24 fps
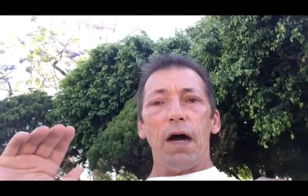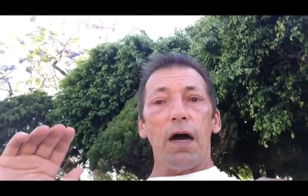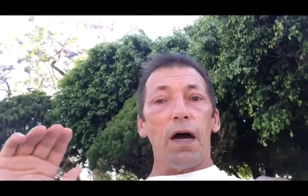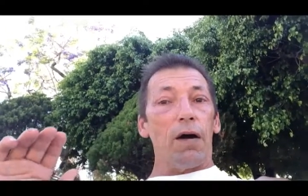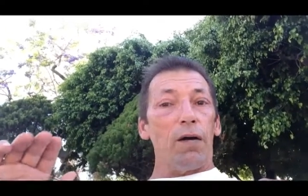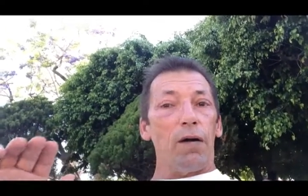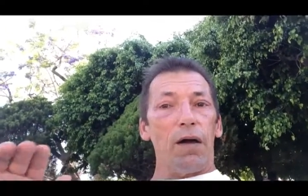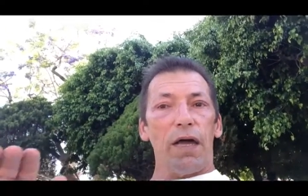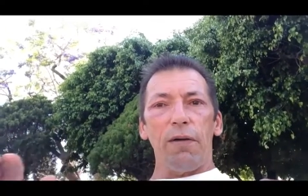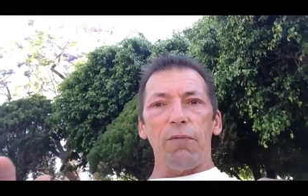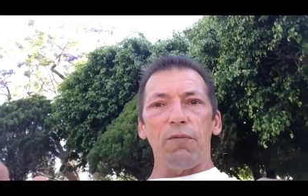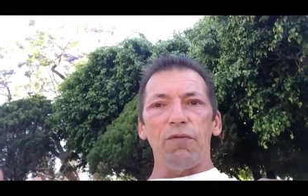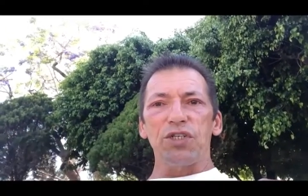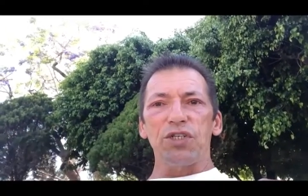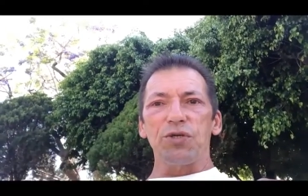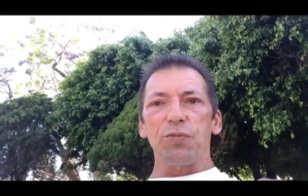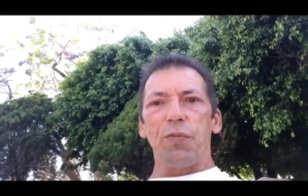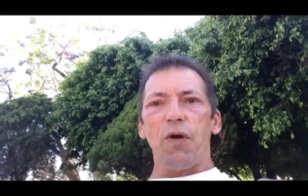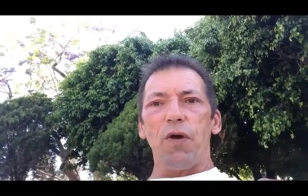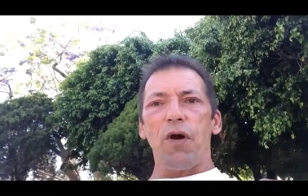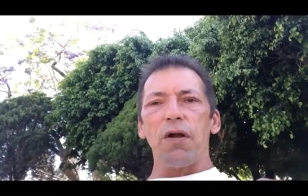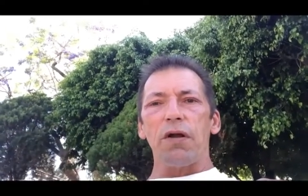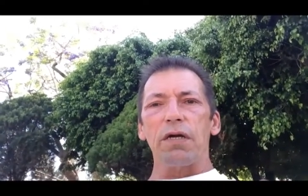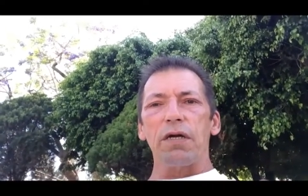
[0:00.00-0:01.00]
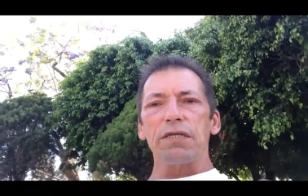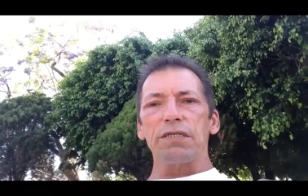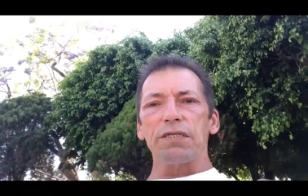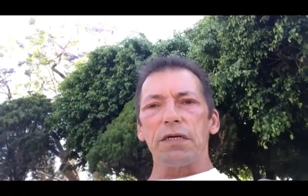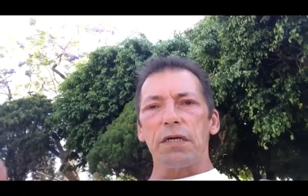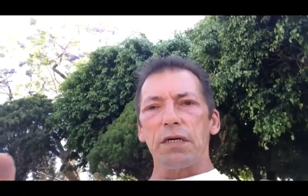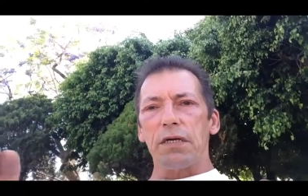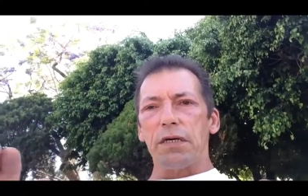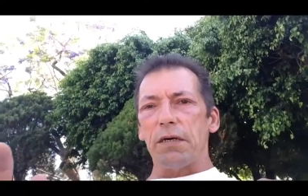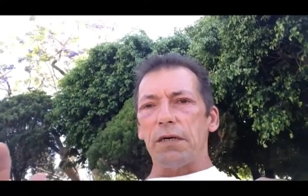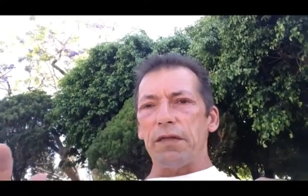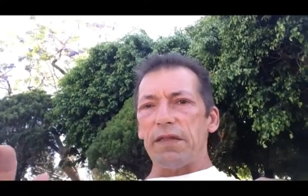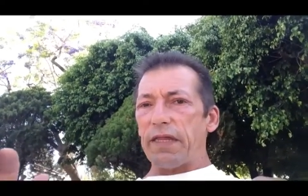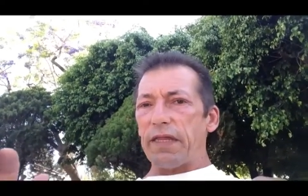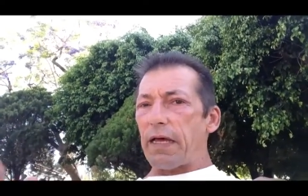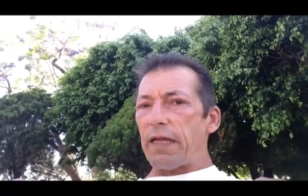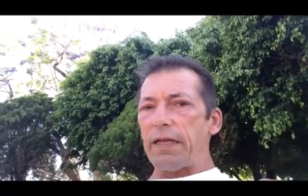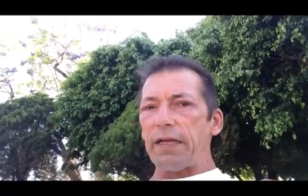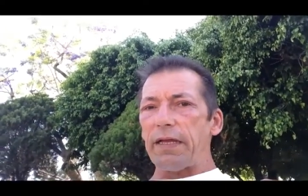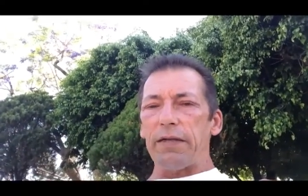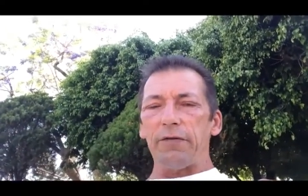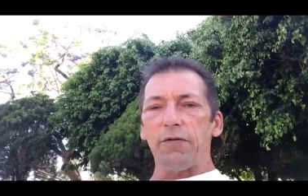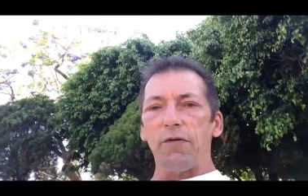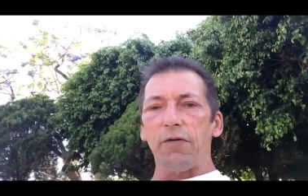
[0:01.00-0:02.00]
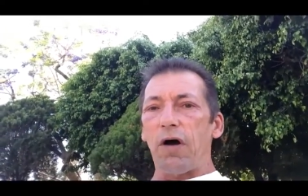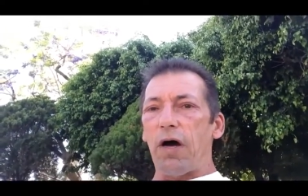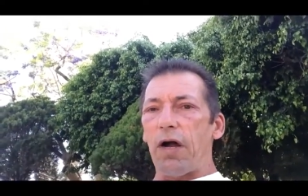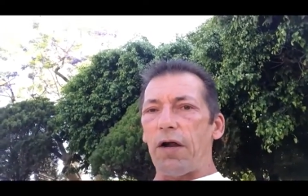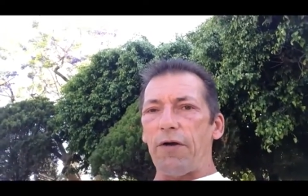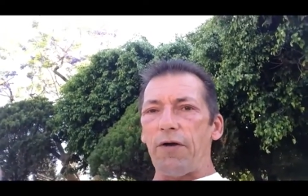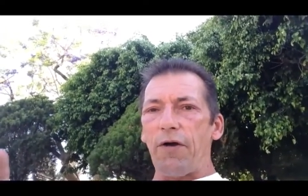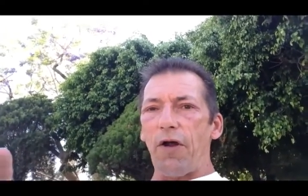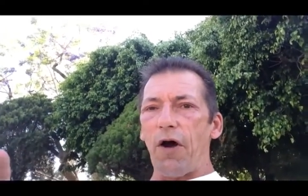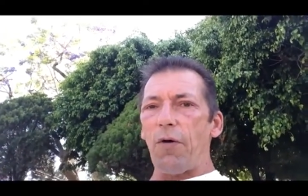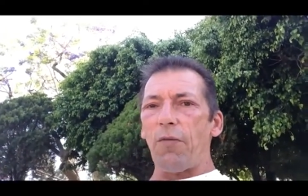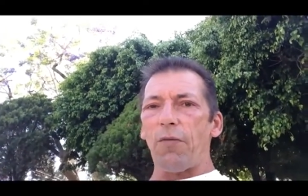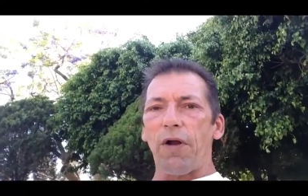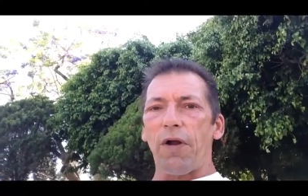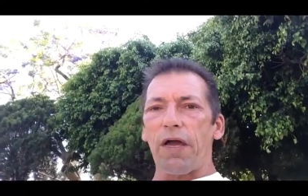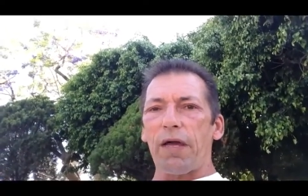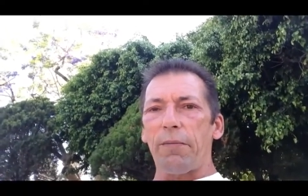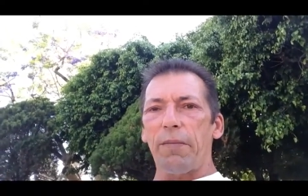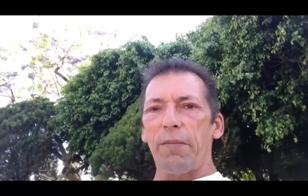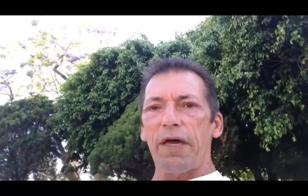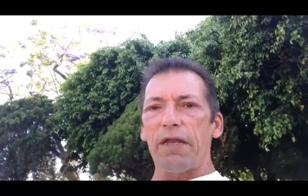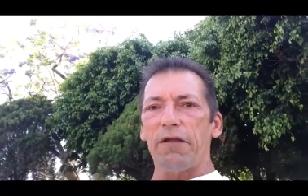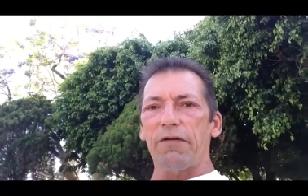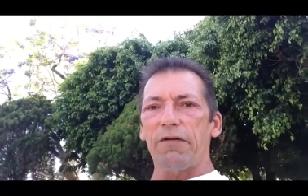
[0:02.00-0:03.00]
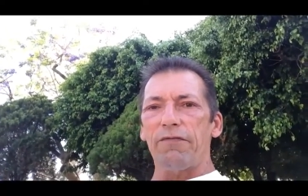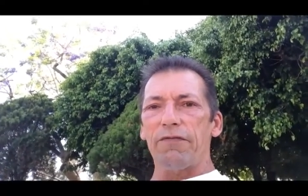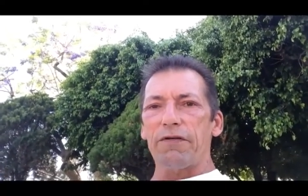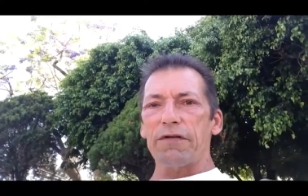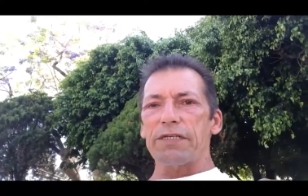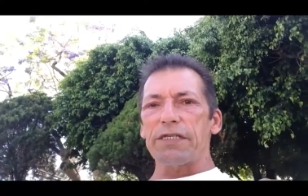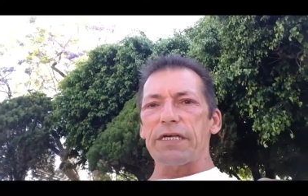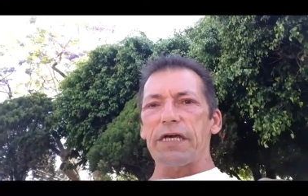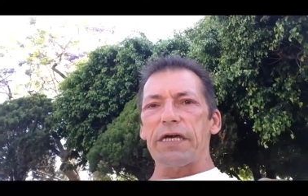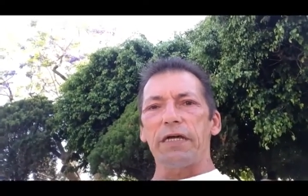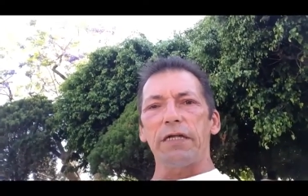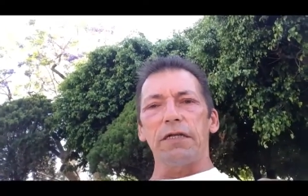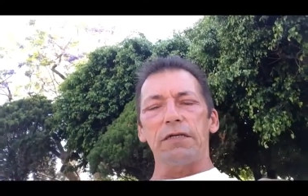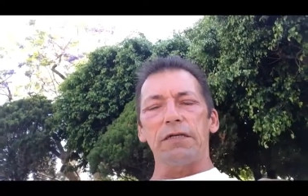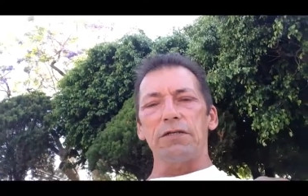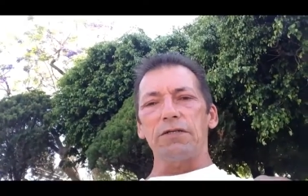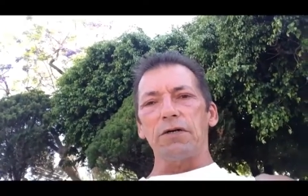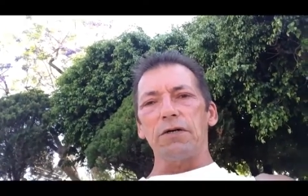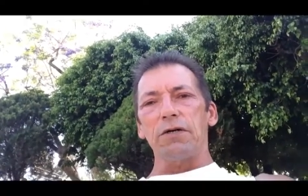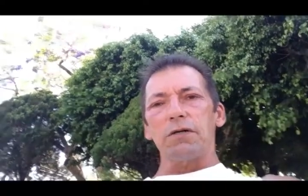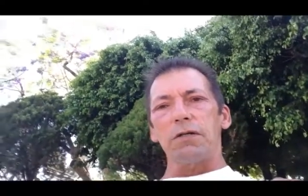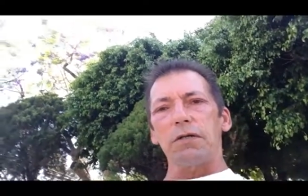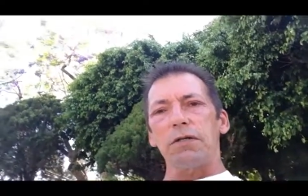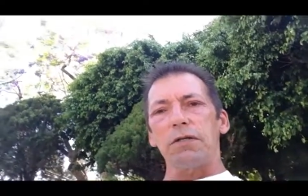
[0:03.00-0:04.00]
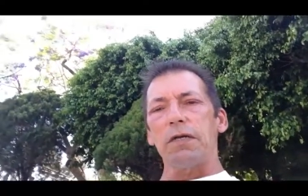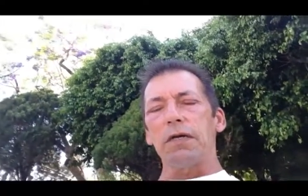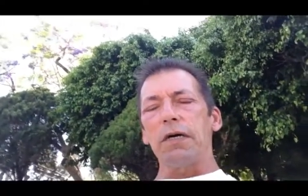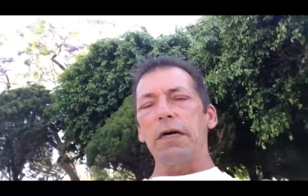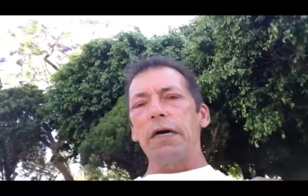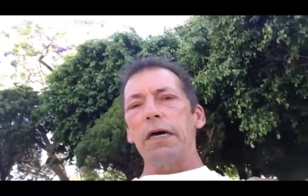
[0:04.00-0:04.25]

uh, and which products uh, that are not recommended for sale at all.